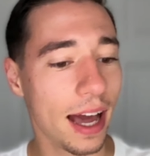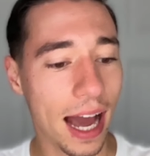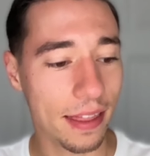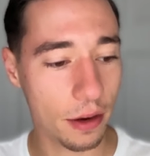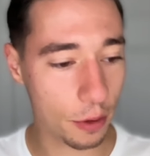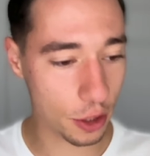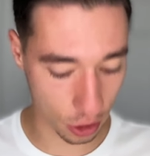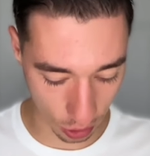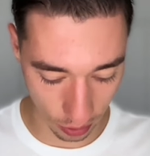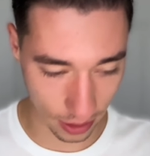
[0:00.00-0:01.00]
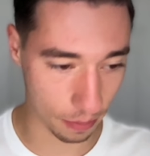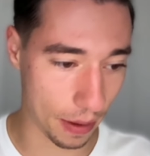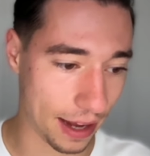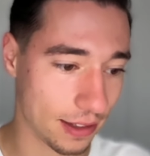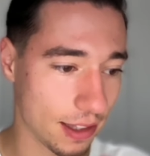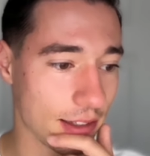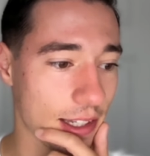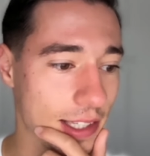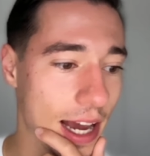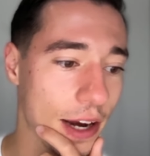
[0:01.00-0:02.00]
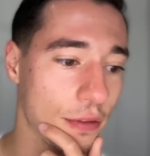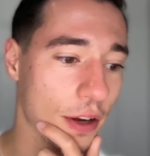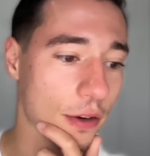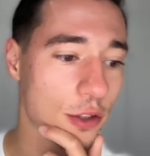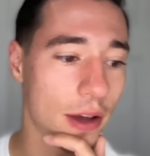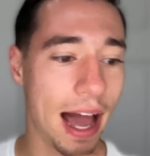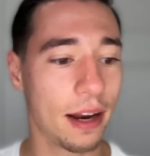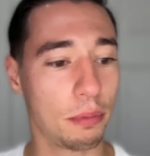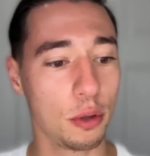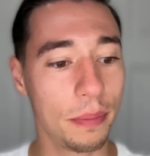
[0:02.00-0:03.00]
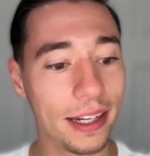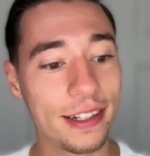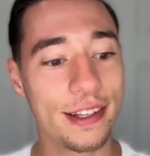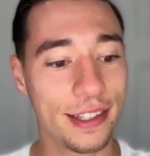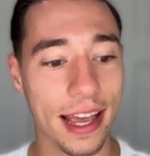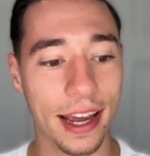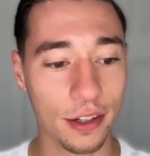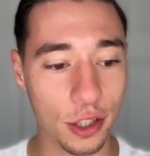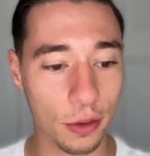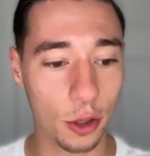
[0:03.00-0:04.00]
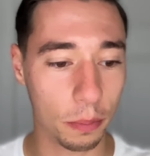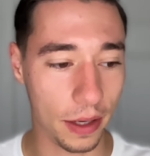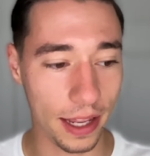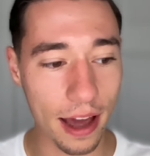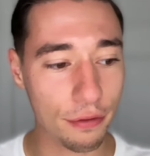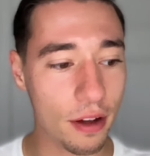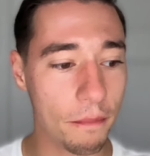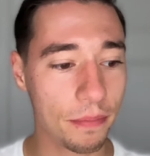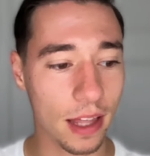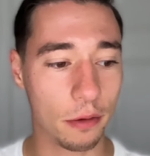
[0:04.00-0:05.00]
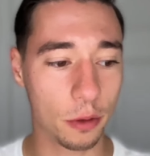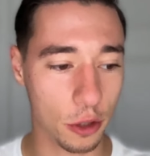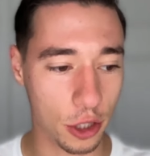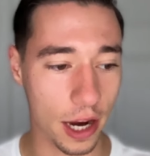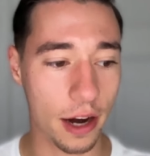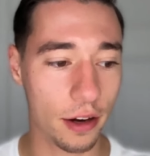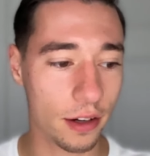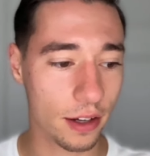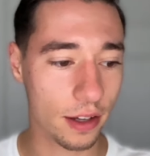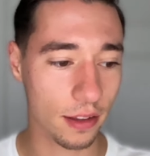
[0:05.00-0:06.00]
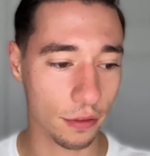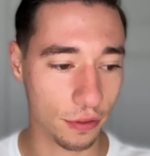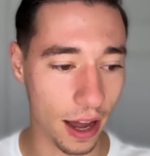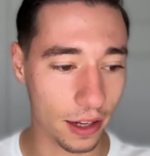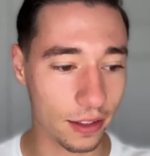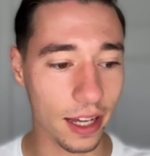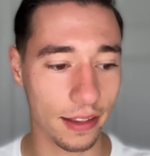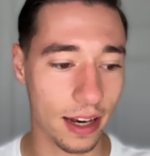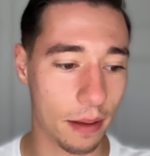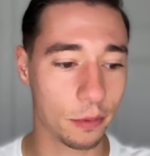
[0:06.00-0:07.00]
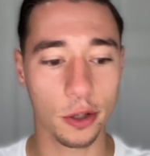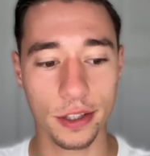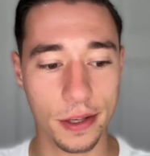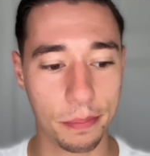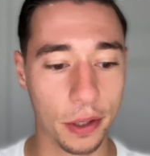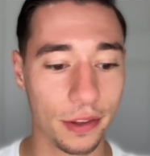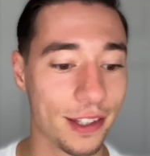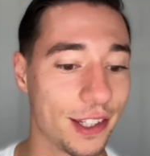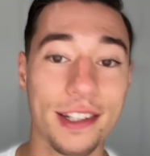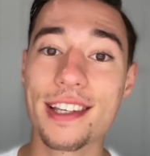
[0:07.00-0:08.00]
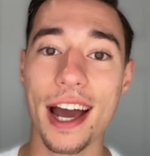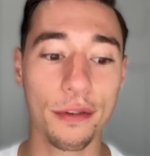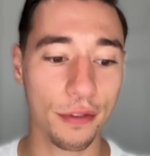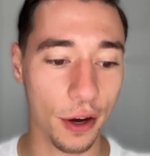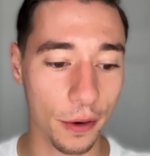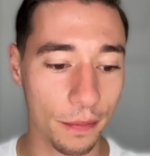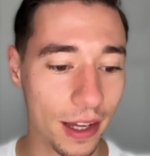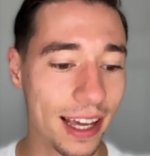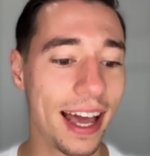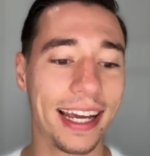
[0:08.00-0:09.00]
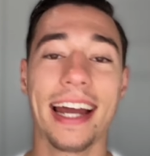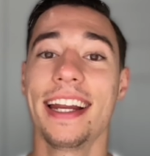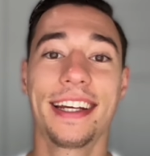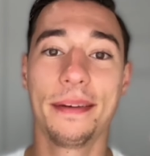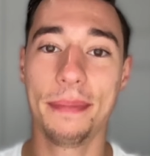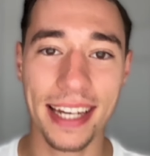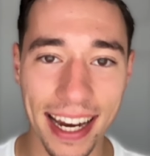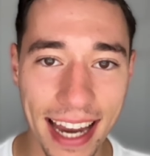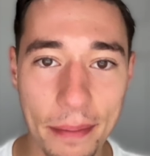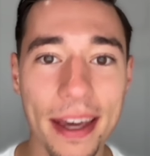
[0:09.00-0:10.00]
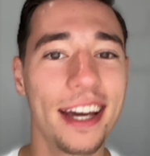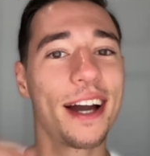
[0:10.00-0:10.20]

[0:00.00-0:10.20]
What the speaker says: And then we're just going to paste this inside of here. So add a blue button saying download PDF that will share the file, and then I'm going to put this inside of here. Again, it can be dynamic.